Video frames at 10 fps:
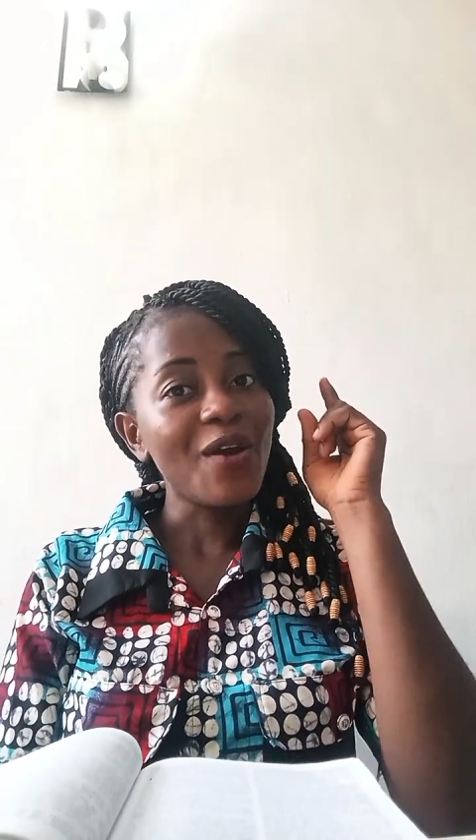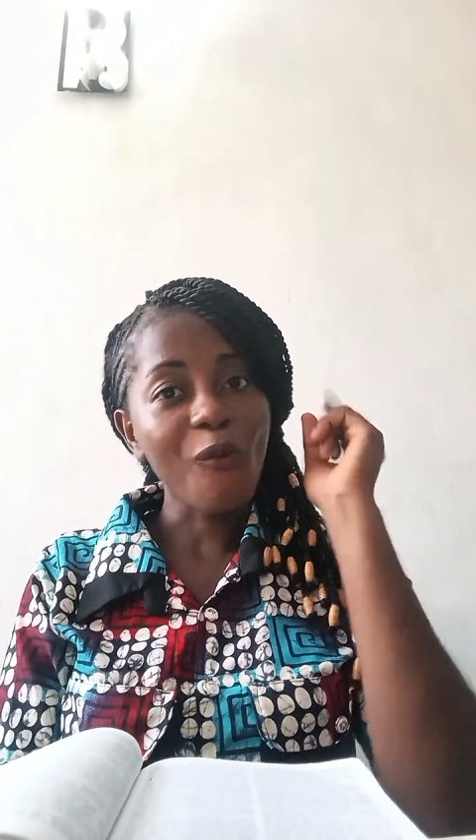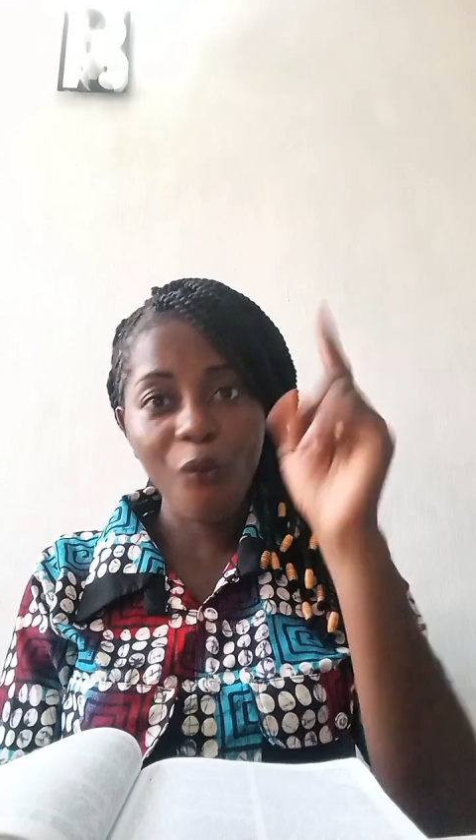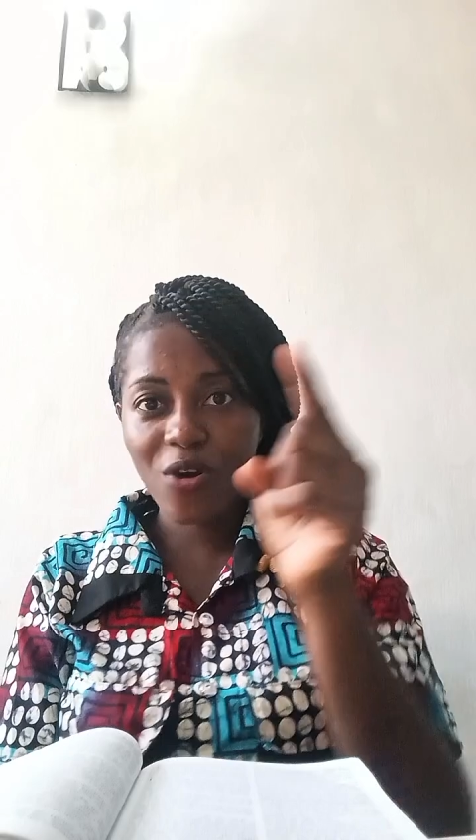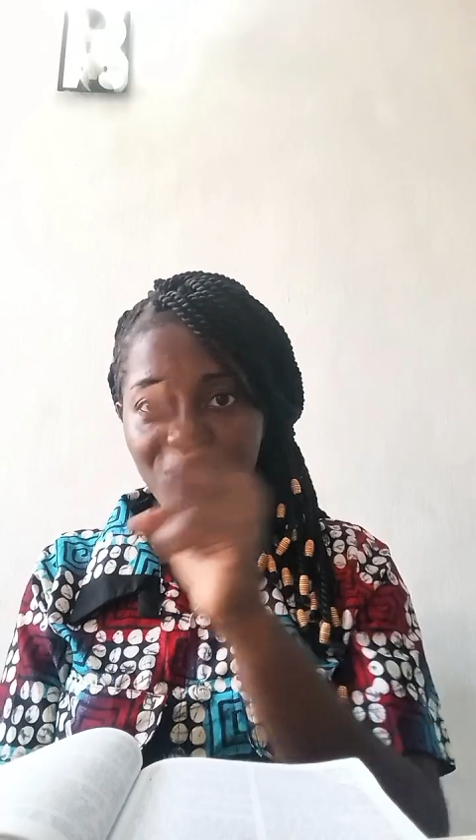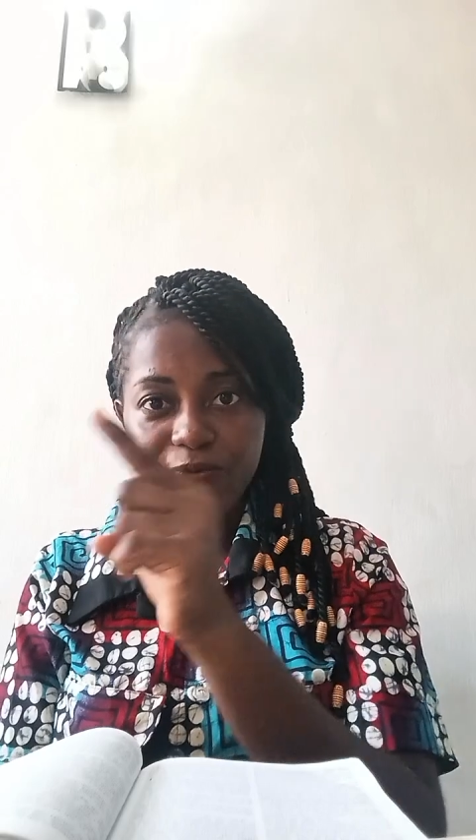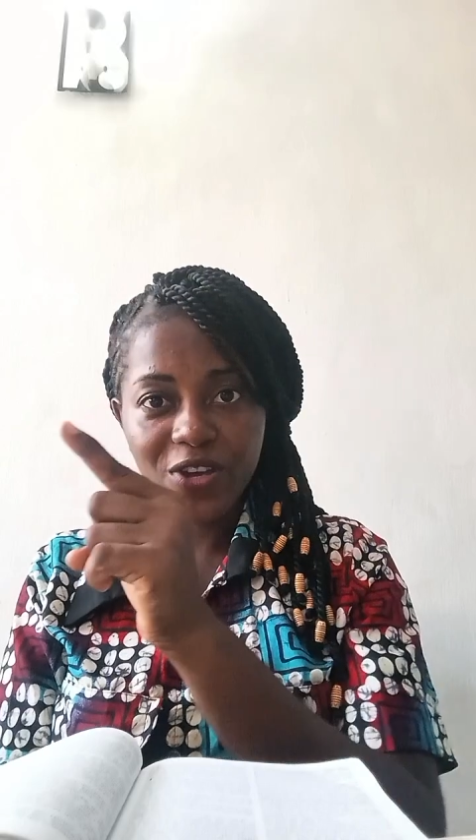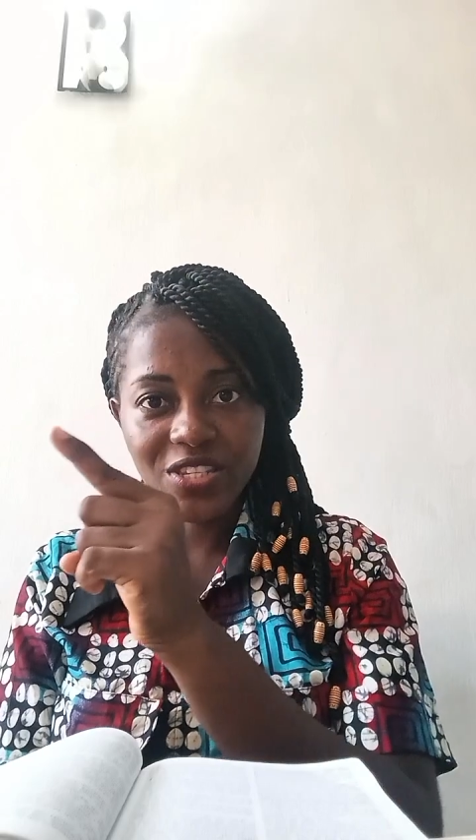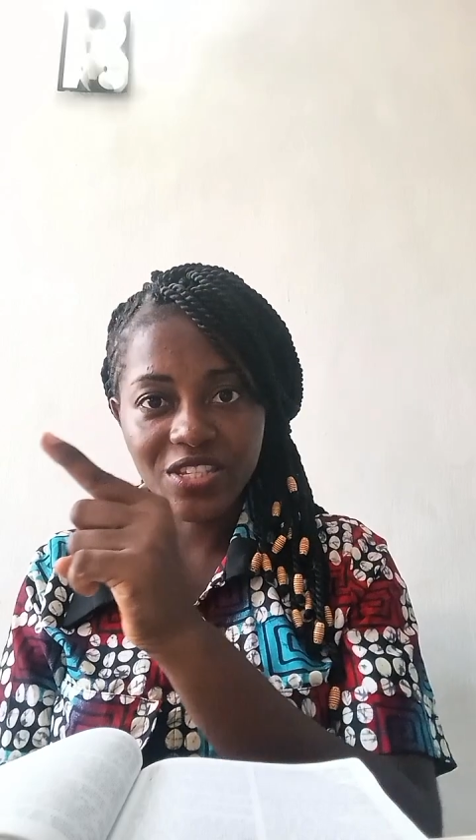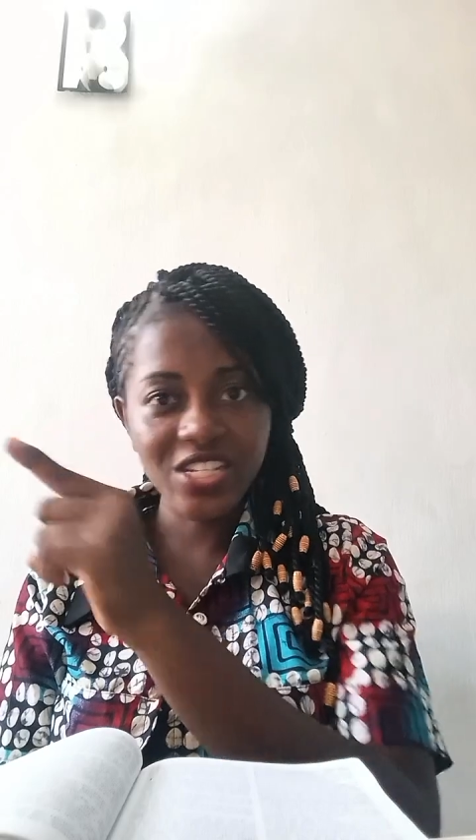was the
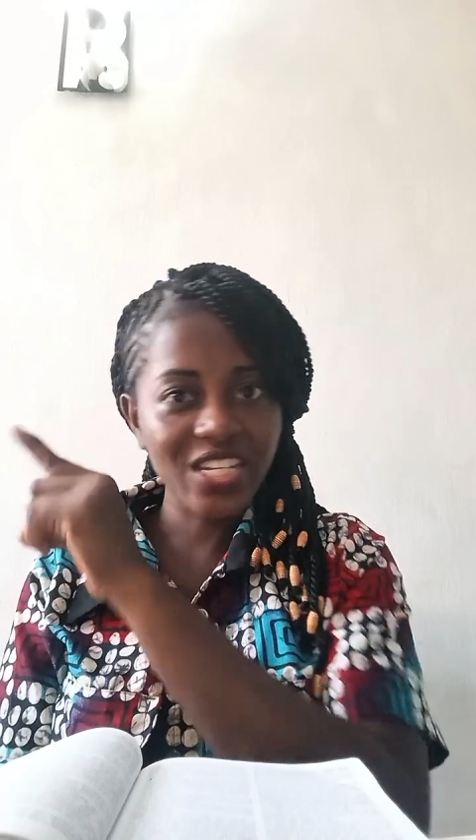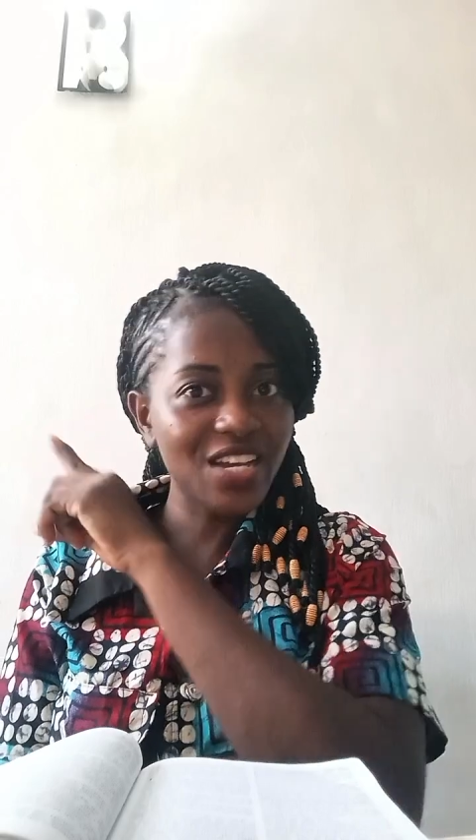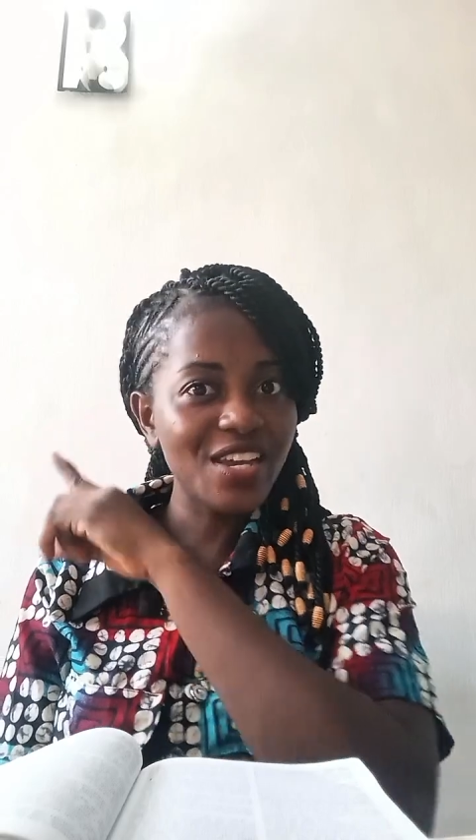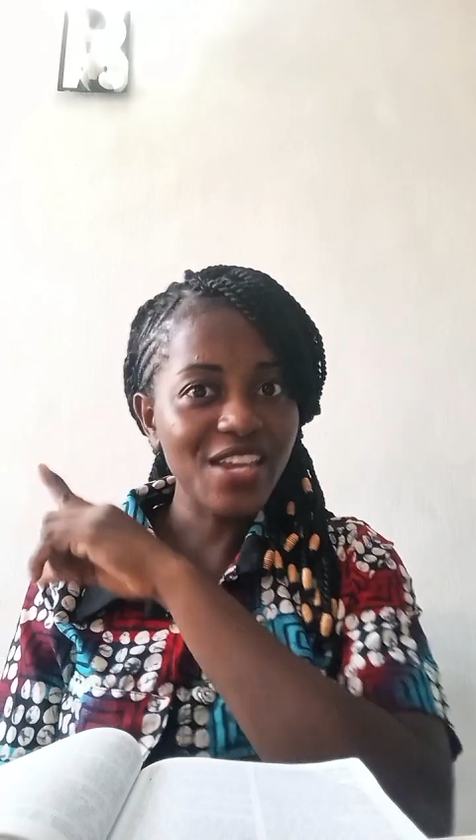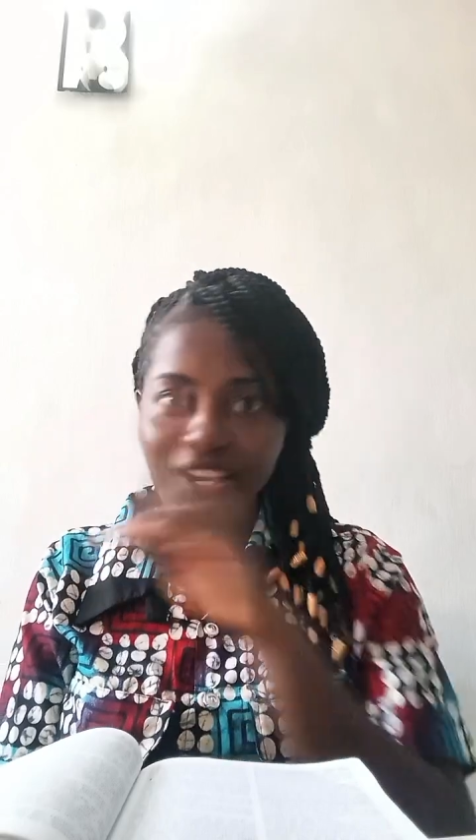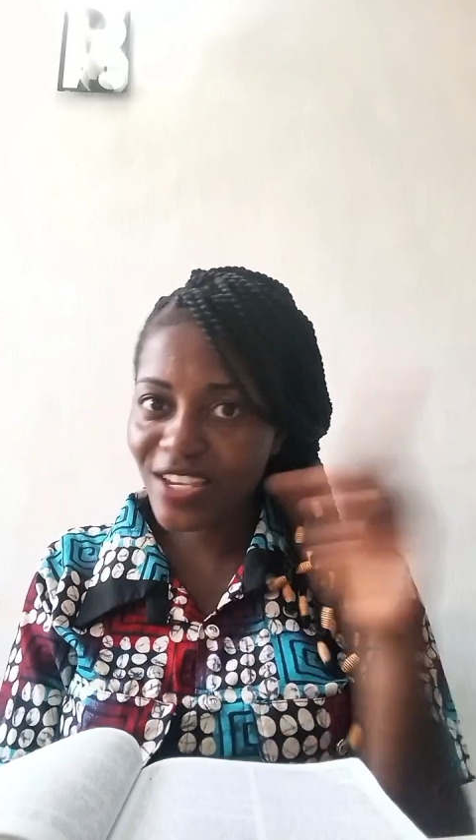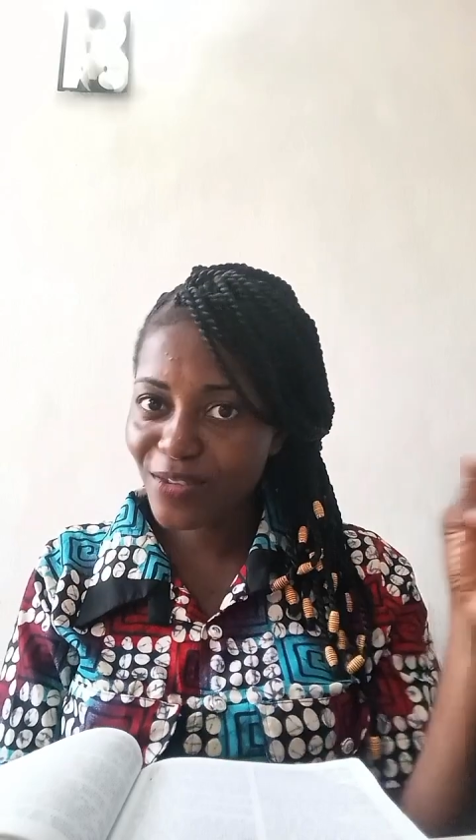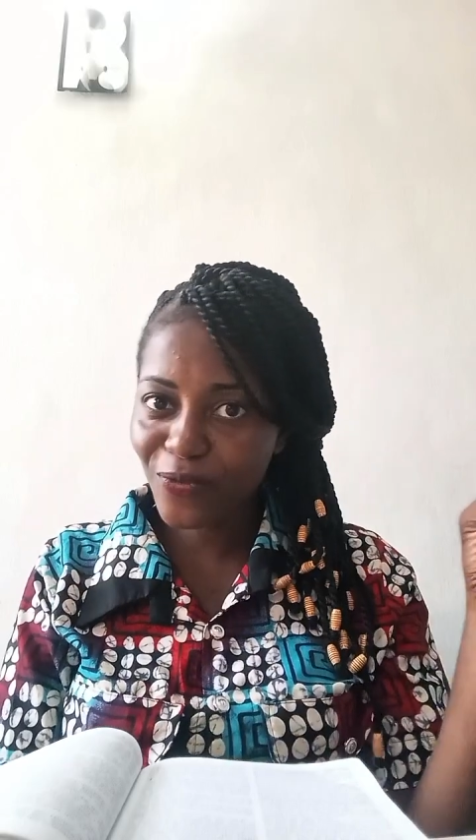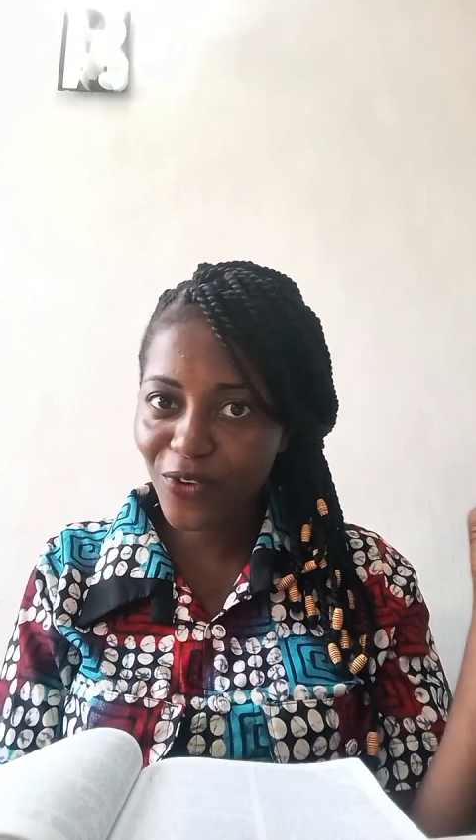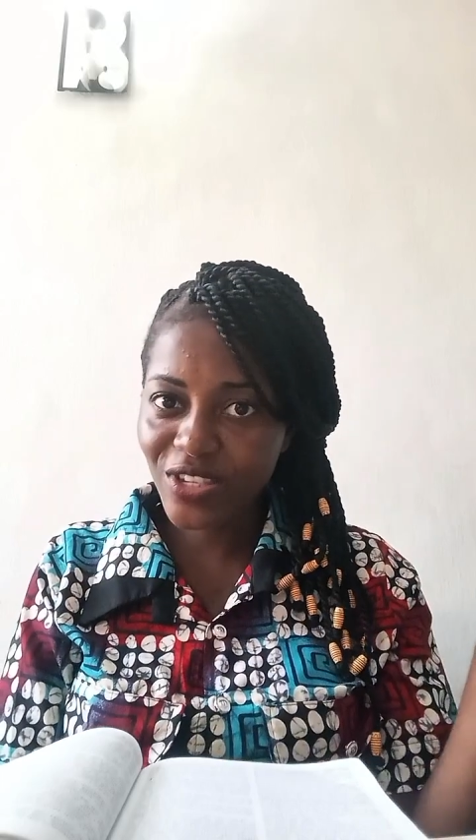first teacher, is
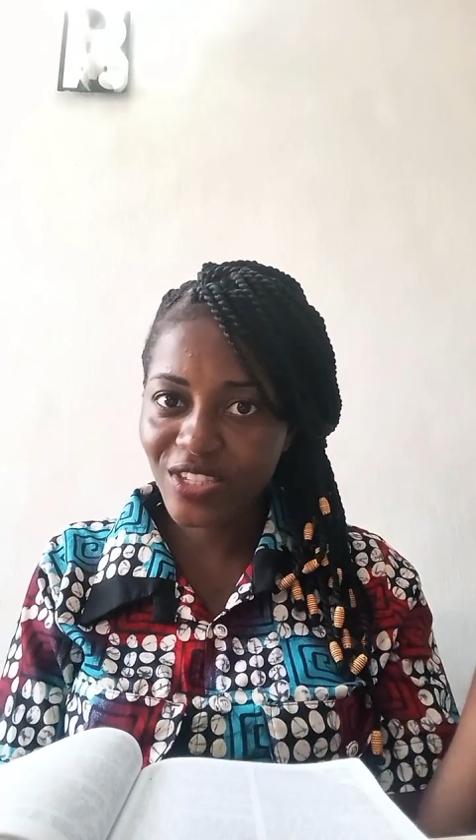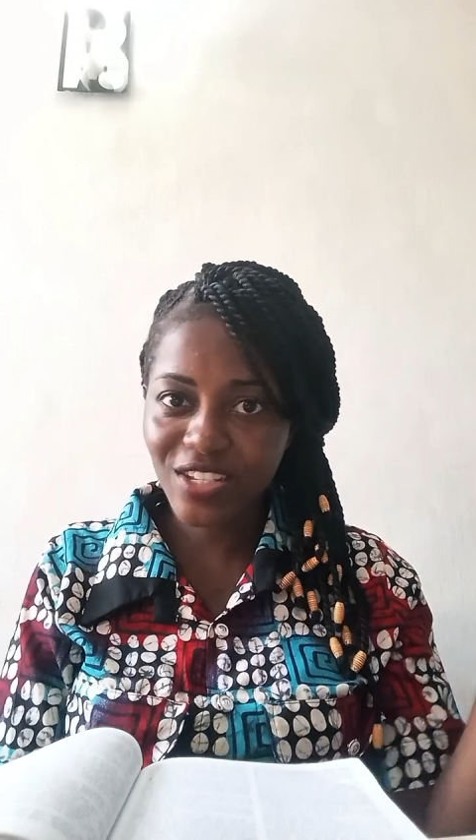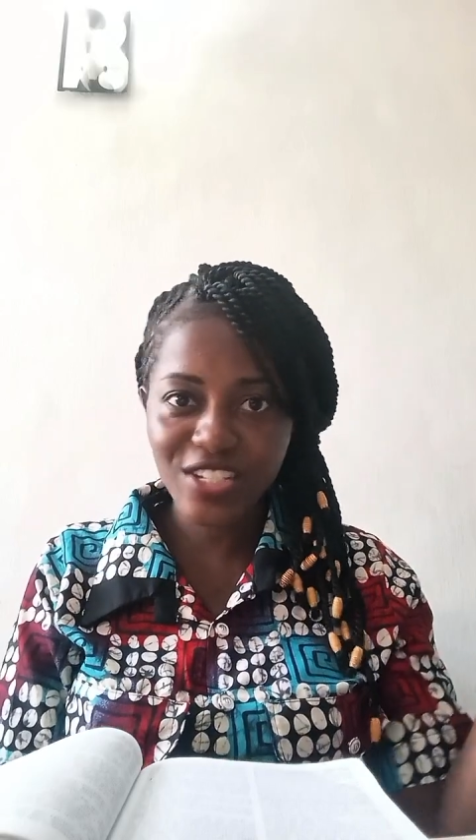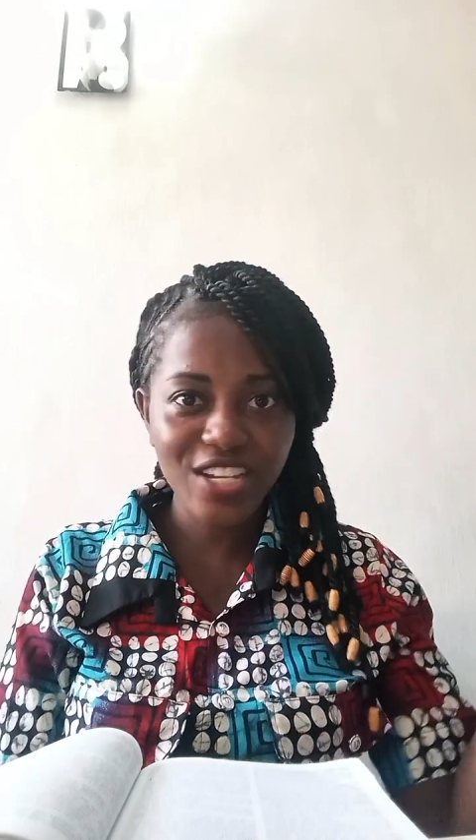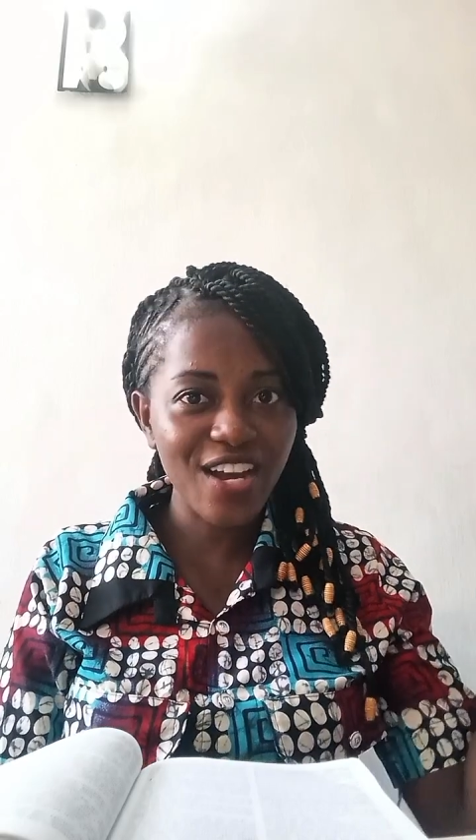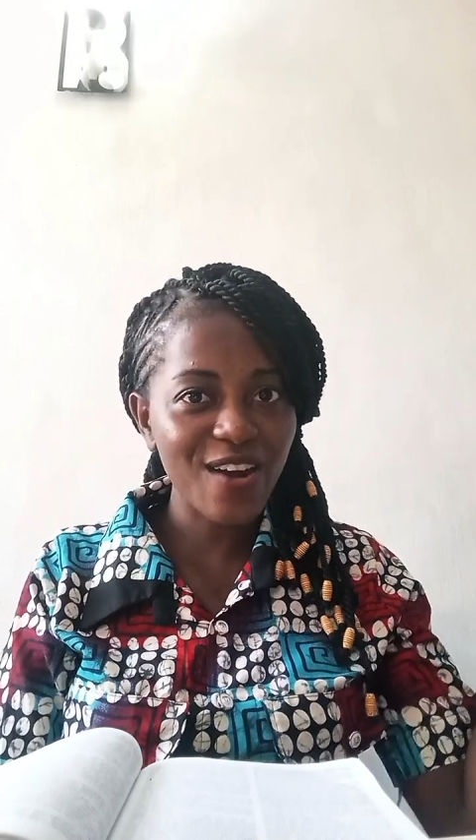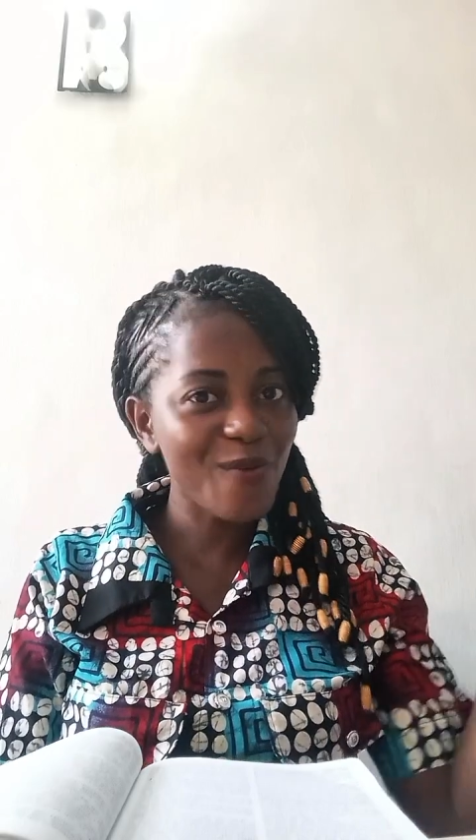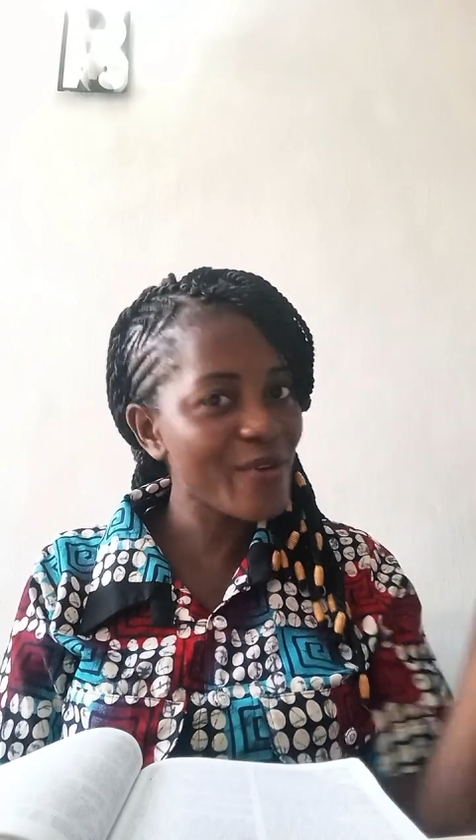the first teacher,